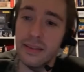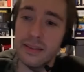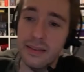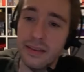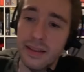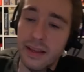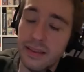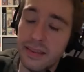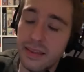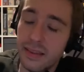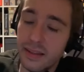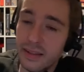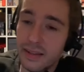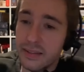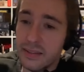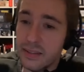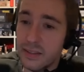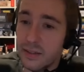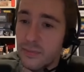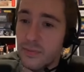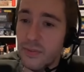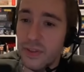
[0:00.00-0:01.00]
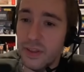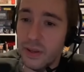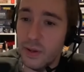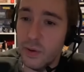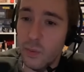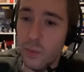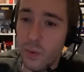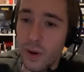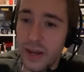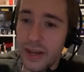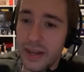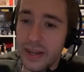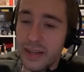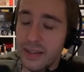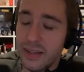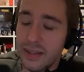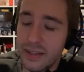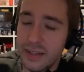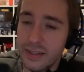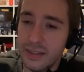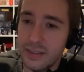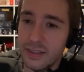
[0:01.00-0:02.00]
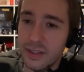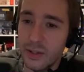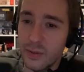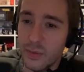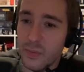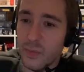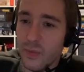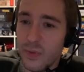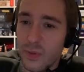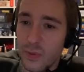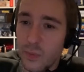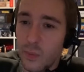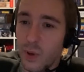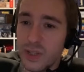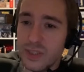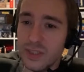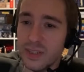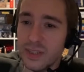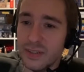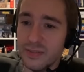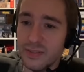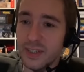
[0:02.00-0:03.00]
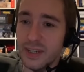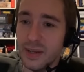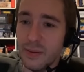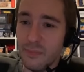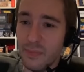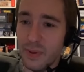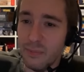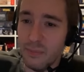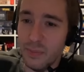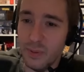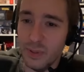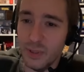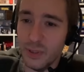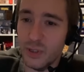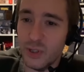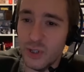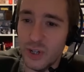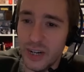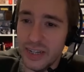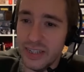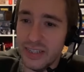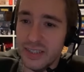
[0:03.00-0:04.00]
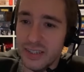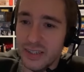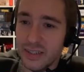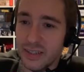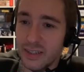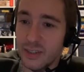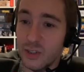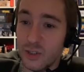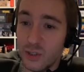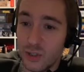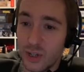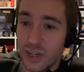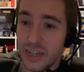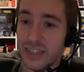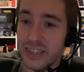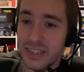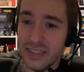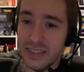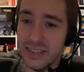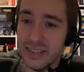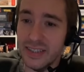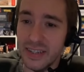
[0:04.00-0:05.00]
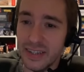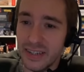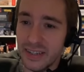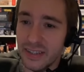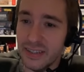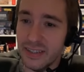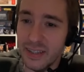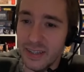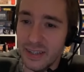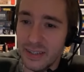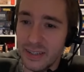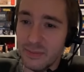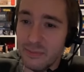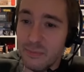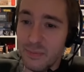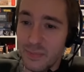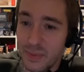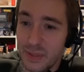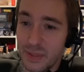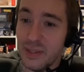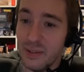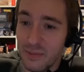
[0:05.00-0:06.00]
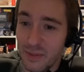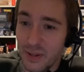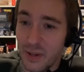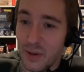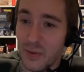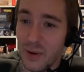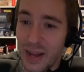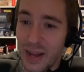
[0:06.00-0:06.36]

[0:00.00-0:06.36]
I think there's something quite, so the ones I've seen people try to teach, there's been something quite